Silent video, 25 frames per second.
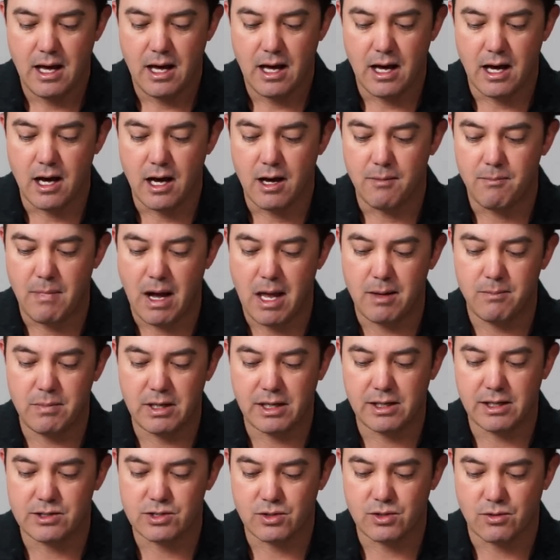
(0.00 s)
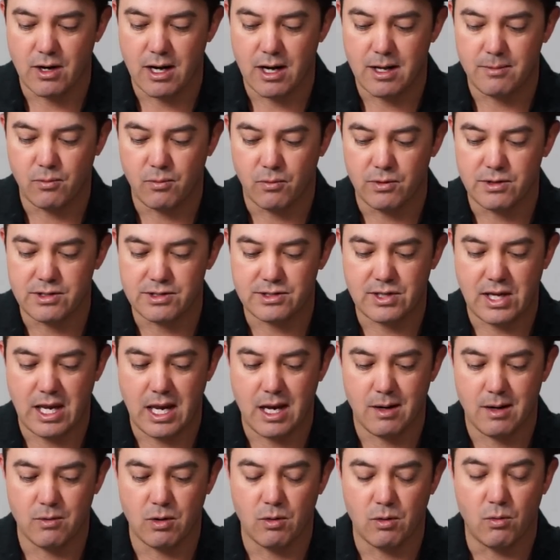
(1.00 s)
Uh, my biggest gripe with this
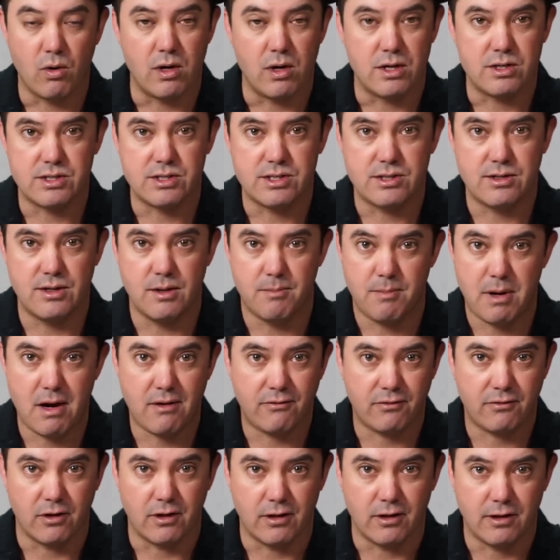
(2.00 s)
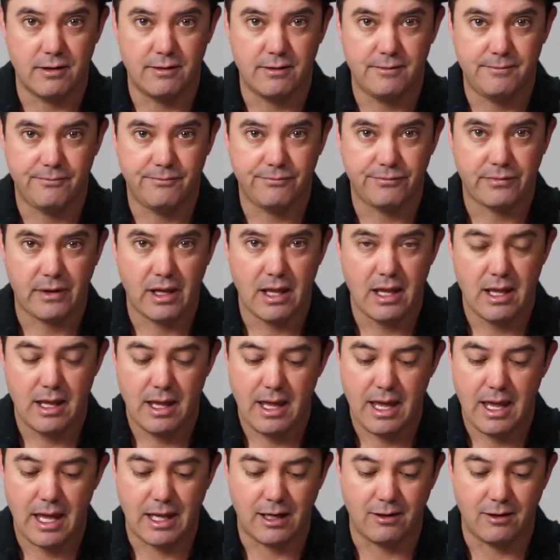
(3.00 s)
camera was the buffer.
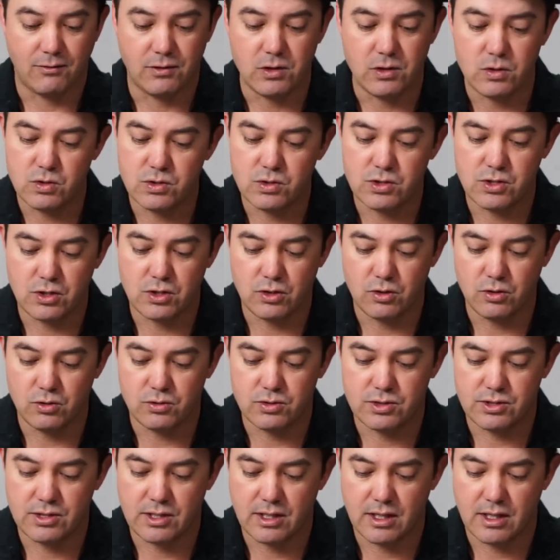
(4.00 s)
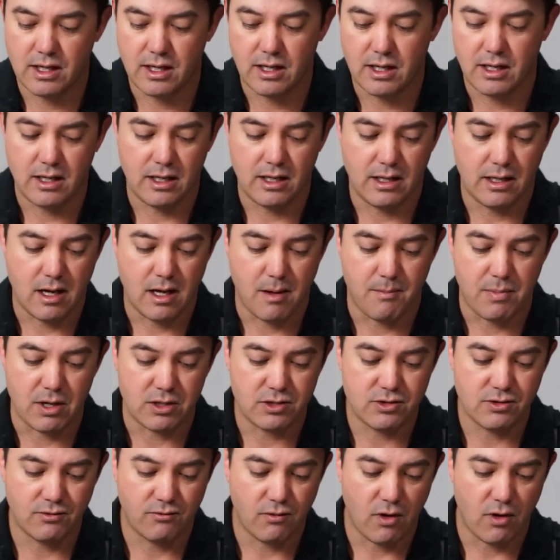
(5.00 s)
And if you shoot uh, a
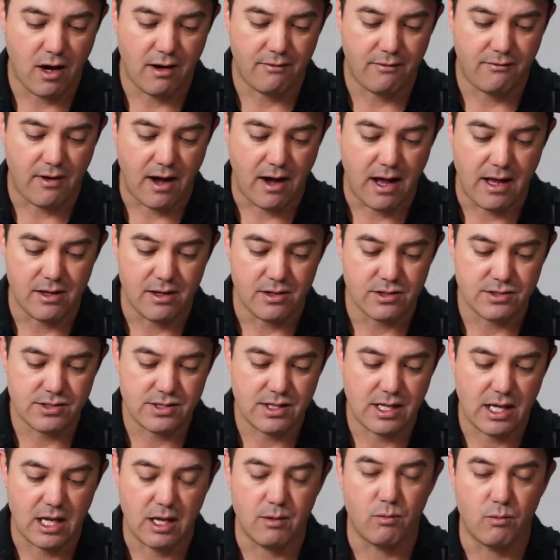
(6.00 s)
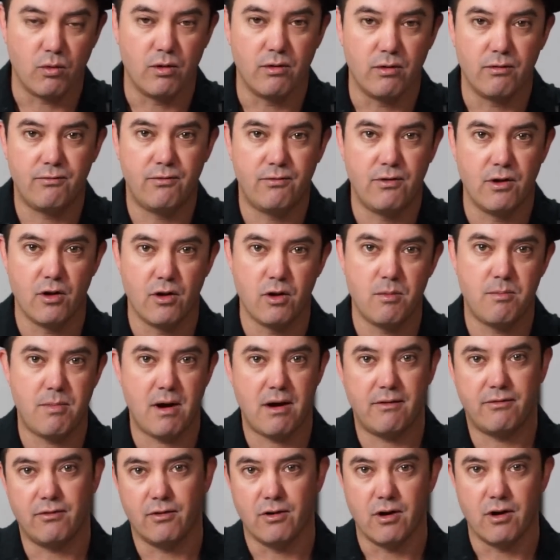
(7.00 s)
bunch of raw files, it will fill the
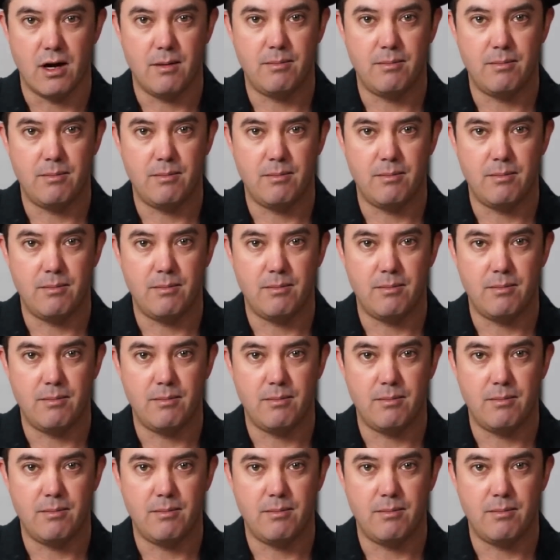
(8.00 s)
buffer